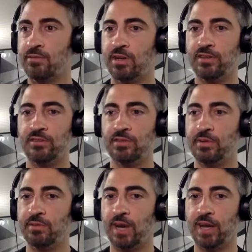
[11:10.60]
thing you want to do is
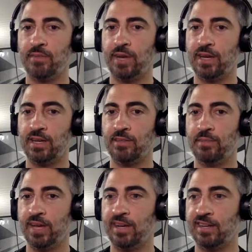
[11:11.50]
be riding a bike and then
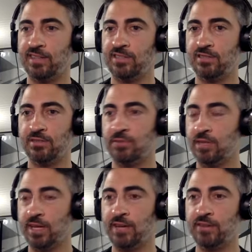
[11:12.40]
panic because you don't know where
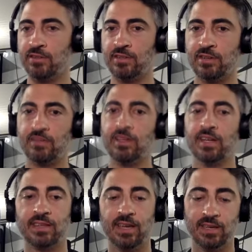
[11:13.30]
the hell you're turning
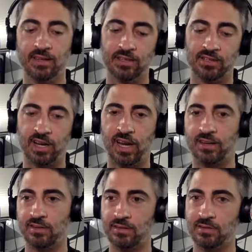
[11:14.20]
at the end of the
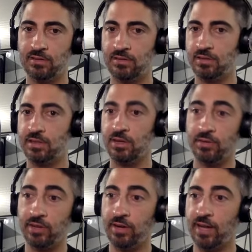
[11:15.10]
track, or you
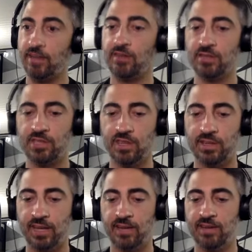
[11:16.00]
don't know how long the
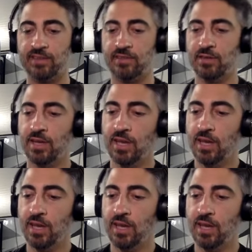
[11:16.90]
shutdown is. So